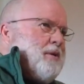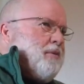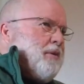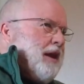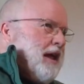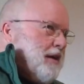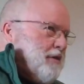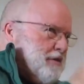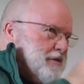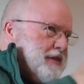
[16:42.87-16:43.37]

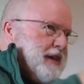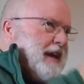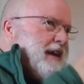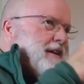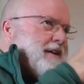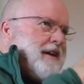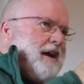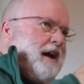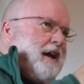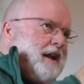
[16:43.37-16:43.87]
Well, I
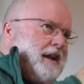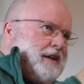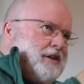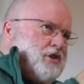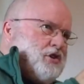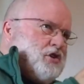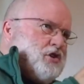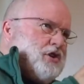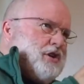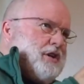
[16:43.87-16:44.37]
think
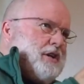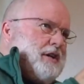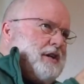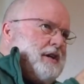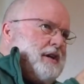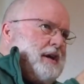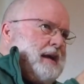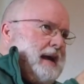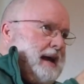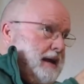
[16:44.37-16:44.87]
knowledge,
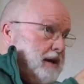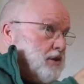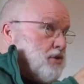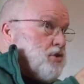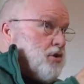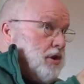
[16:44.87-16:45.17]
and it's